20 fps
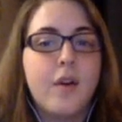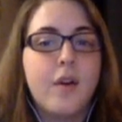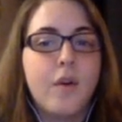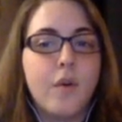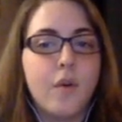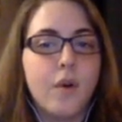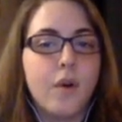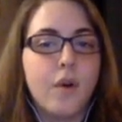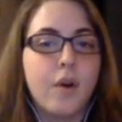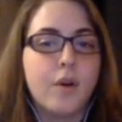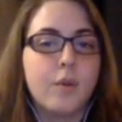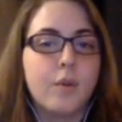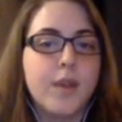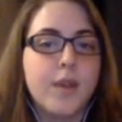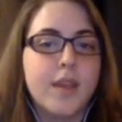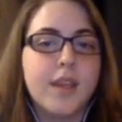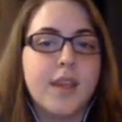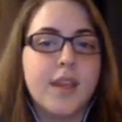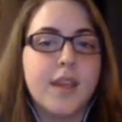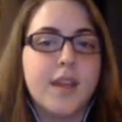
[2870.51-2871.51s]
or
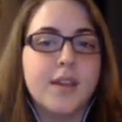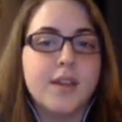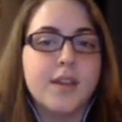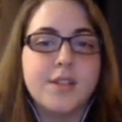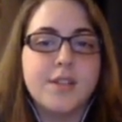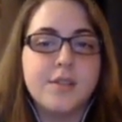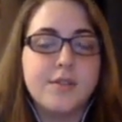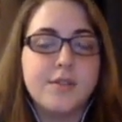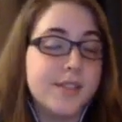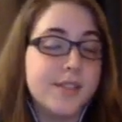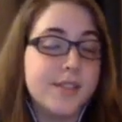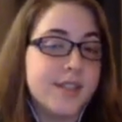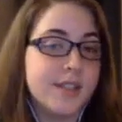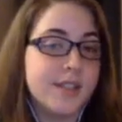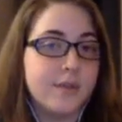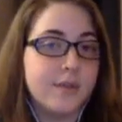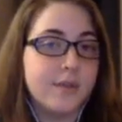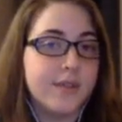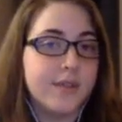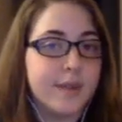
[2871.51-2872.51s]
we can choose to
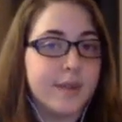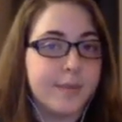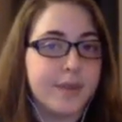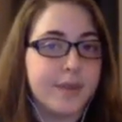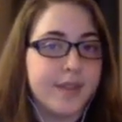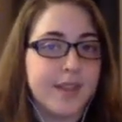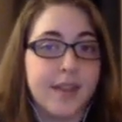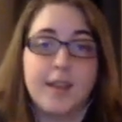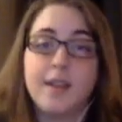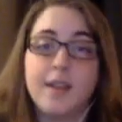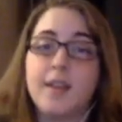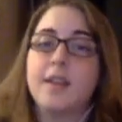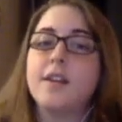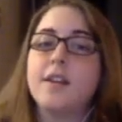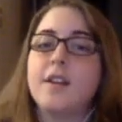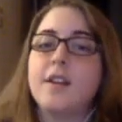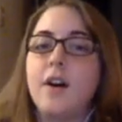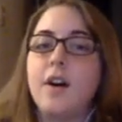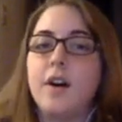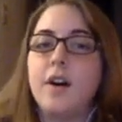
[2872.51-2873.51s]
use something
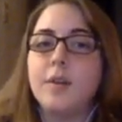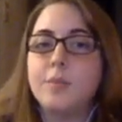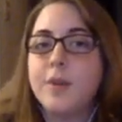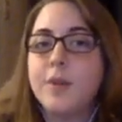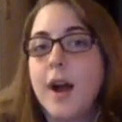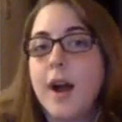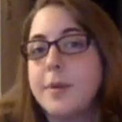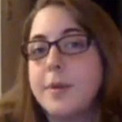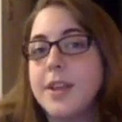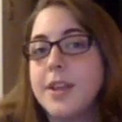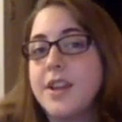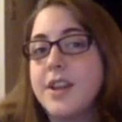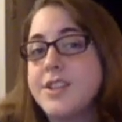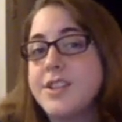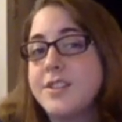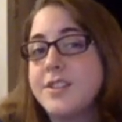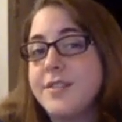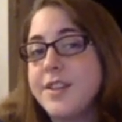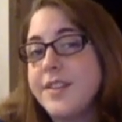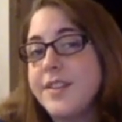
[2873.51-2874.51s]
called
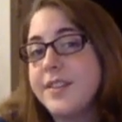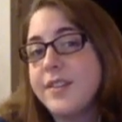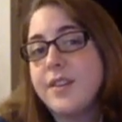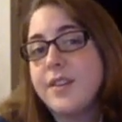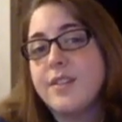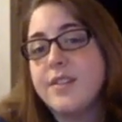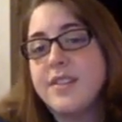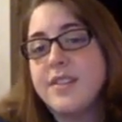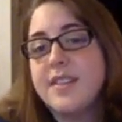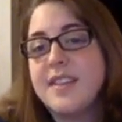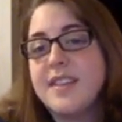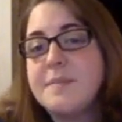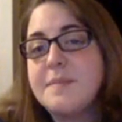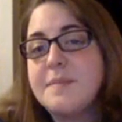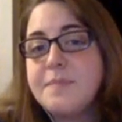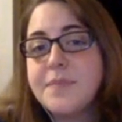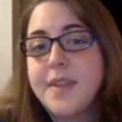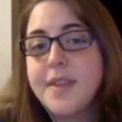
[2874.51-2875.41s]
propagation of uncertainty,